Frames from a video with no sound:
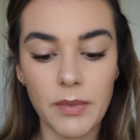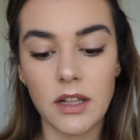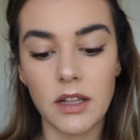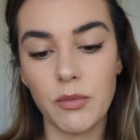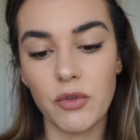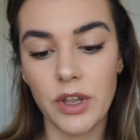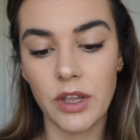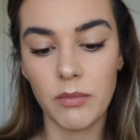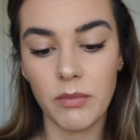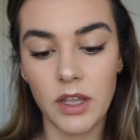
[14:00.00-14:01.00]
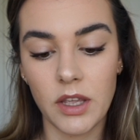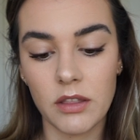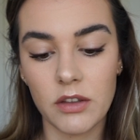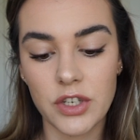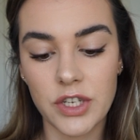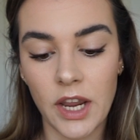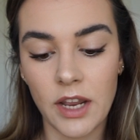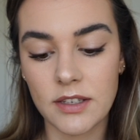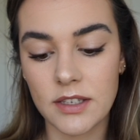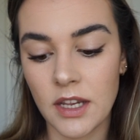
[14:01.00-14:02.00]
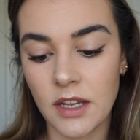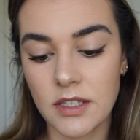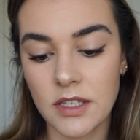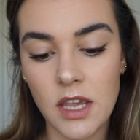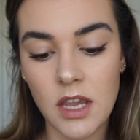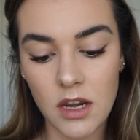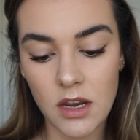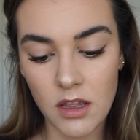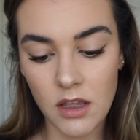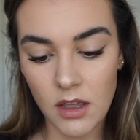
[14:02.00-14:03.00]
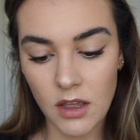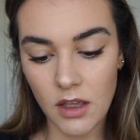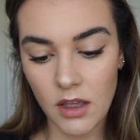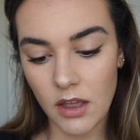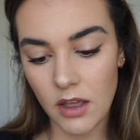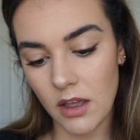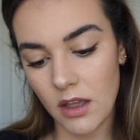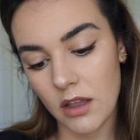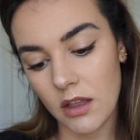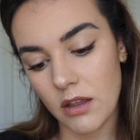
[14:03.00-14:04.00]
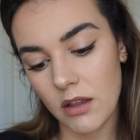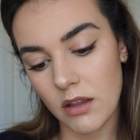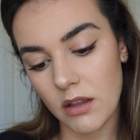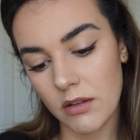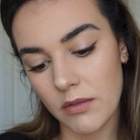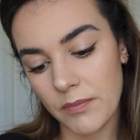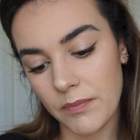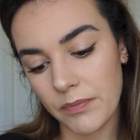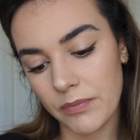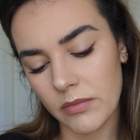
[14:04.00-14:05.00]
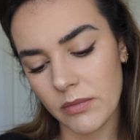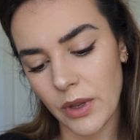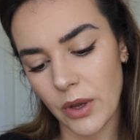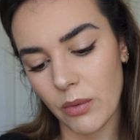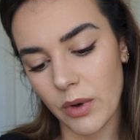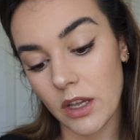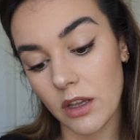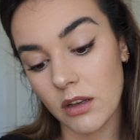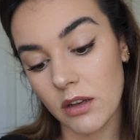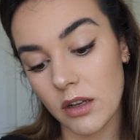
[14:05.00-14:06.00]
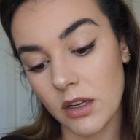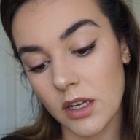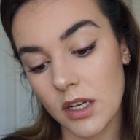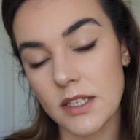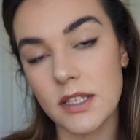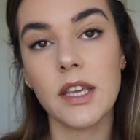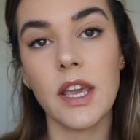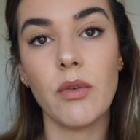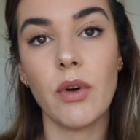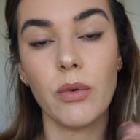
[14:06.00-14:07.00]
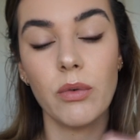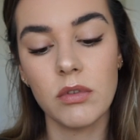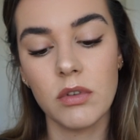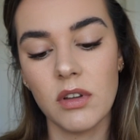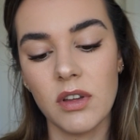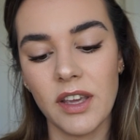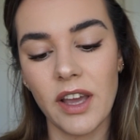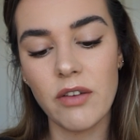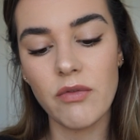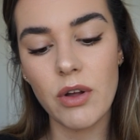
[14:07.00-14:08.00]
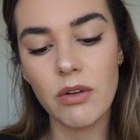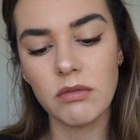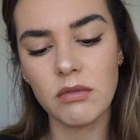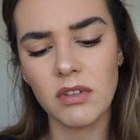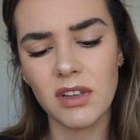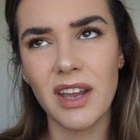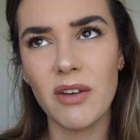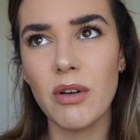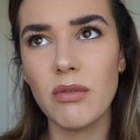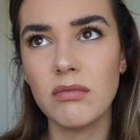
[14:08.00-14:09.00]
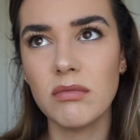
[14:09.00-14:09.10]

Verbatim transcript: Matte Lip Cream in the shade 16. Um, no, wait. It's Cairo. Cairo? Cairo?